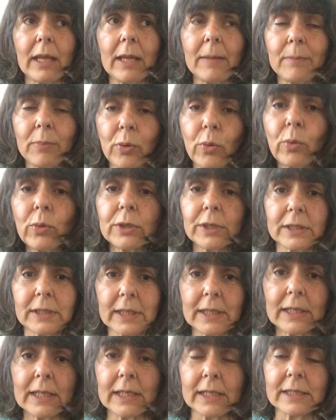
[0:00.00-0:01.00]
important
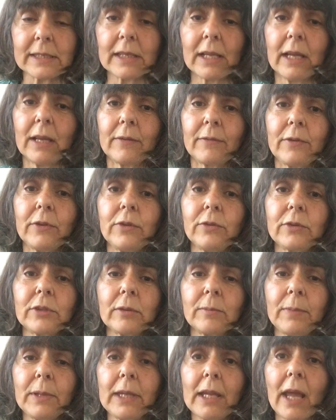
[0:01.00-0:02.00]
it is for you
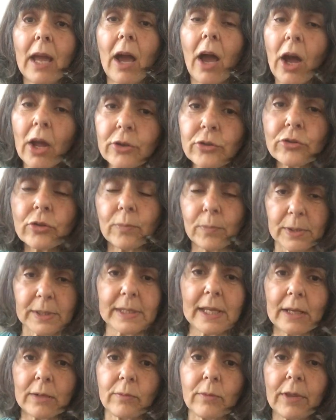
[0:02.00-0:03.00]
to be
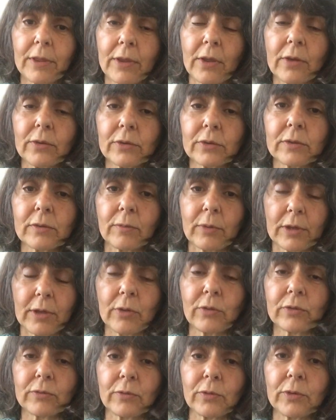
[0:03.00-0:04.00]
100% with those with
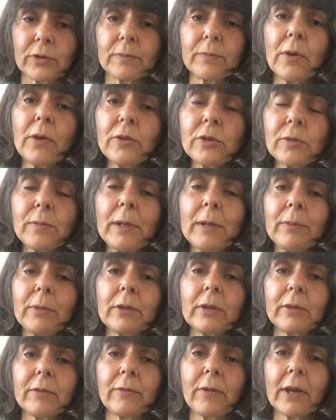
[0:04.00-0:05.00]
those rules most people
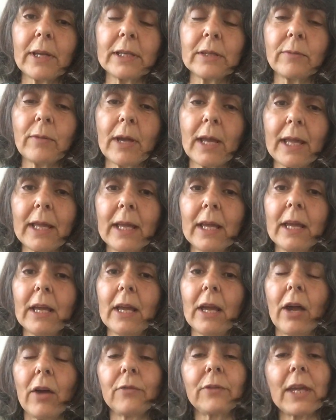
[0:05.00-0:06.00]
can find a way
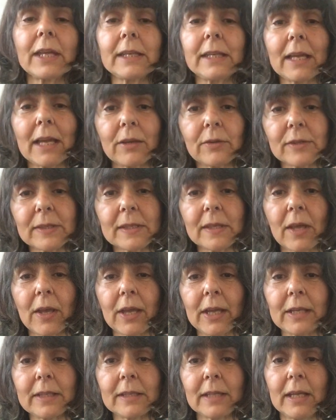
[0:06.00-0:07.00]
of getting
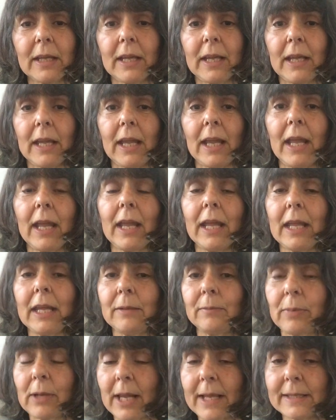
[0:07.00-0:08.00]
outside
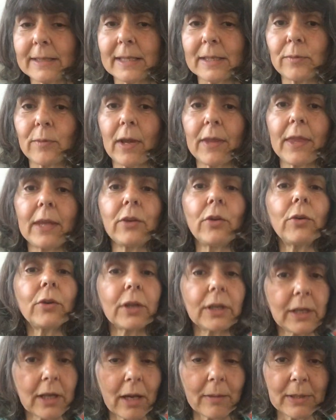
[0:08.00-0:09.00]
in places where they're not
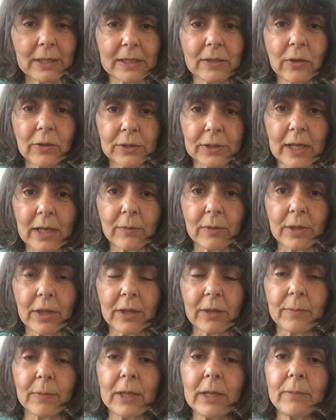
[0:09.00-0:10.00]
going to come into contact with
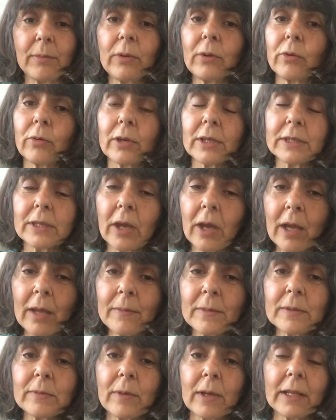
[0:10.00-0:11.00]
other people or at
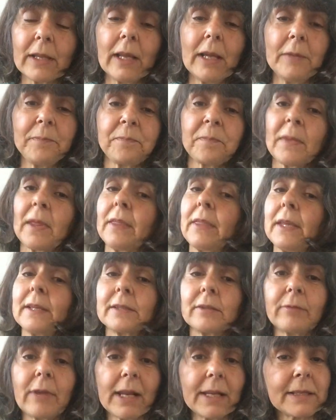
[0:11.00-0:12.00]
times when
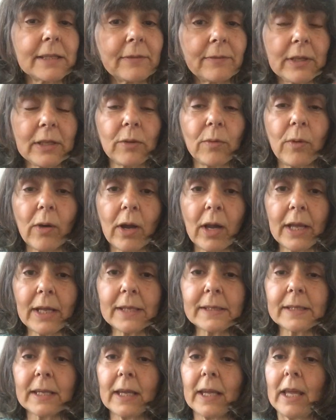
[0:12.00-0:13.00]
things are relatively
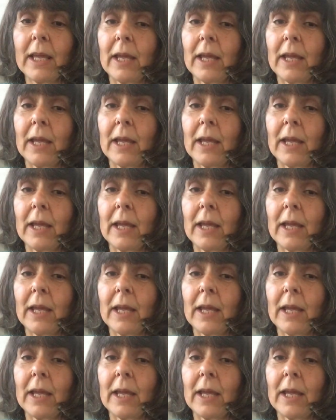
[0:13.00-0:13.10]
quiet